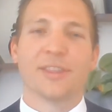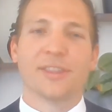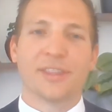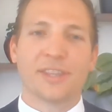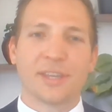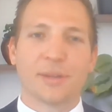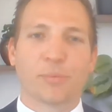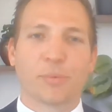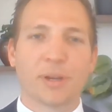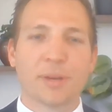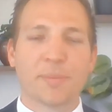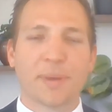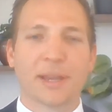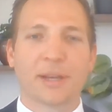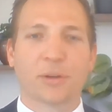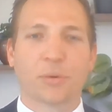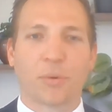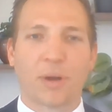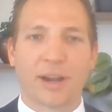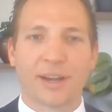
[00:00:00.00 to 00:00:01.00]
The
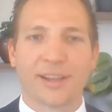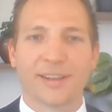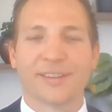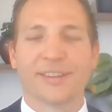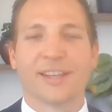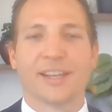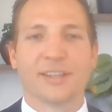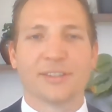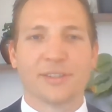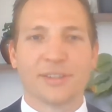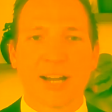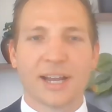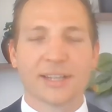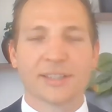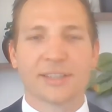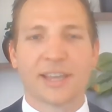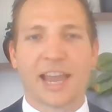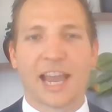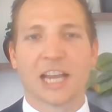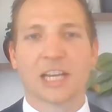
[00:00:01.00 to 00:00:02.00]
rebate credit is
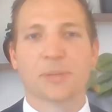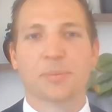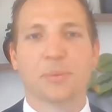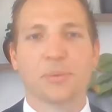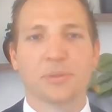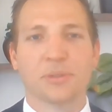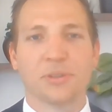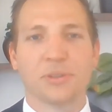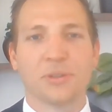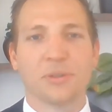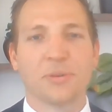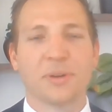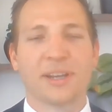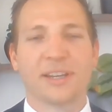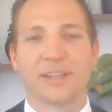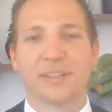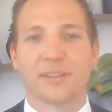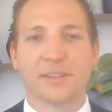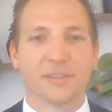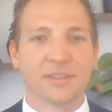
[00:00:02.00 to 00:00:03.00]
not taxable to you
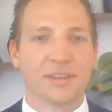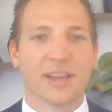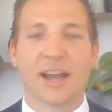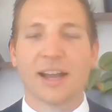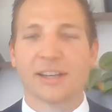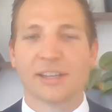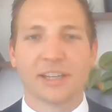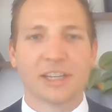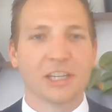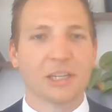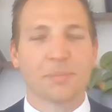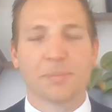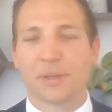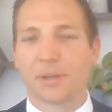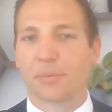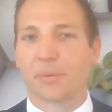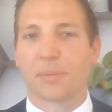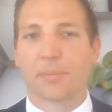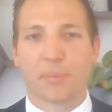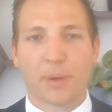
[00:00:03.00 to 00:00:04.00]
and it does not need to be
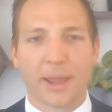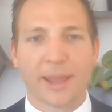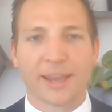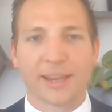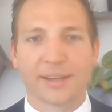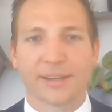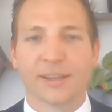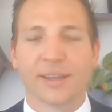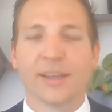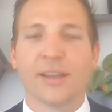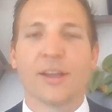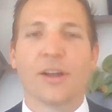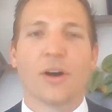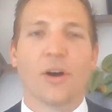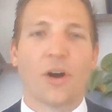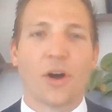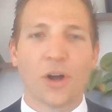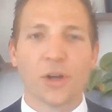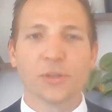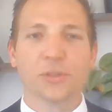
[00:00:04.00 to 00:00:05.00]
repaid.
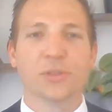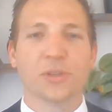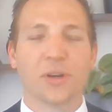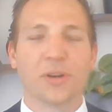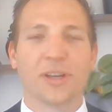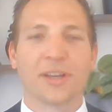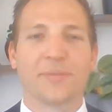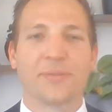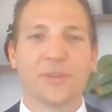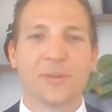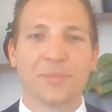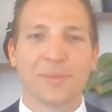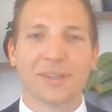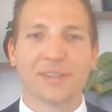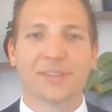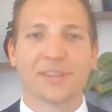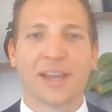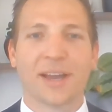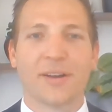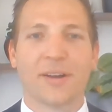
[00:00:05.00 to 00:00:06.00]
Also, if you
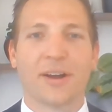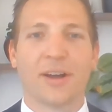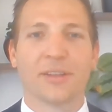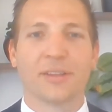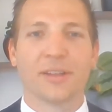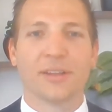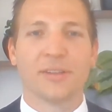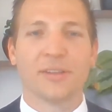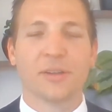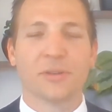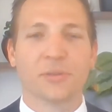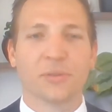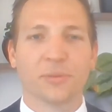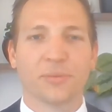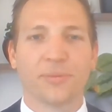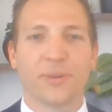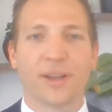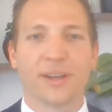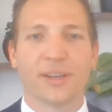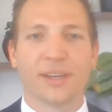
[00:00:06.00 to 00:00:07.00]
missed out on the initial
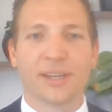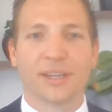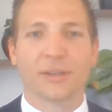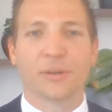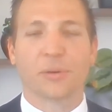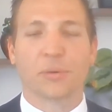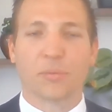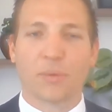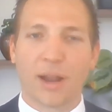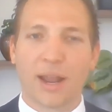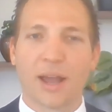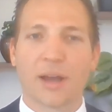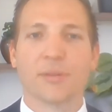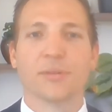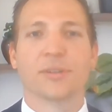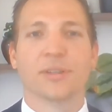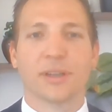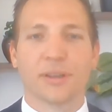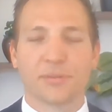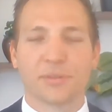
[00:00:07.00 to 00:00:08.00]
funding or
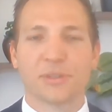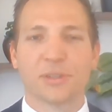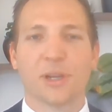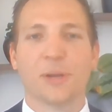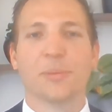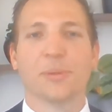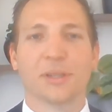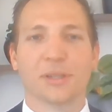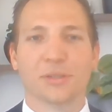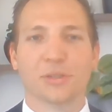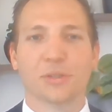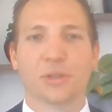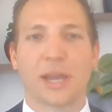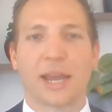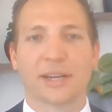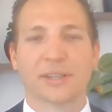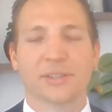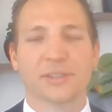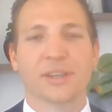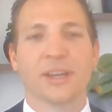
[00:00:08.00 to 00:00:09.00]
round of stimulus
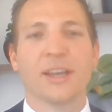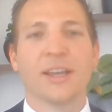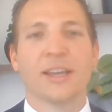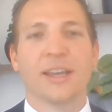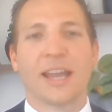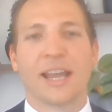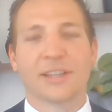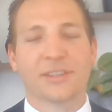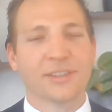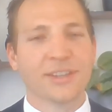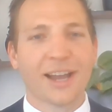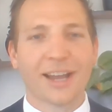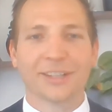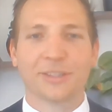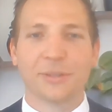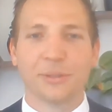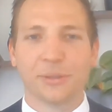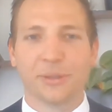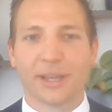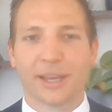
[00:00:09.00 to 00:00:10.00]
checks, it's not
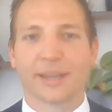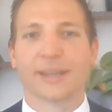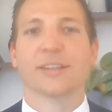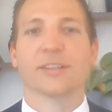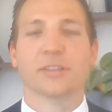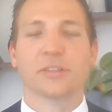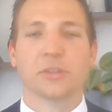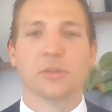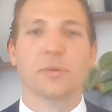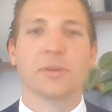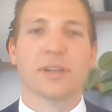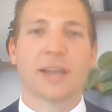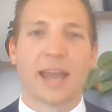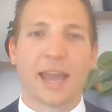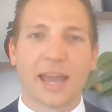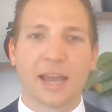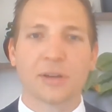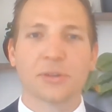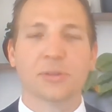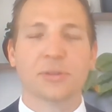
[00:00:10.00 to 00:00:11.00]
too late. You can
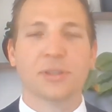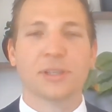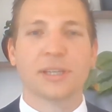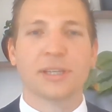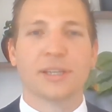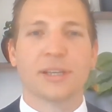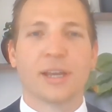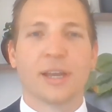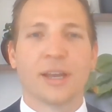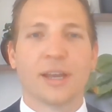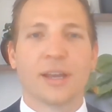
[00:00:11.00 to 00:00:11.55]
actually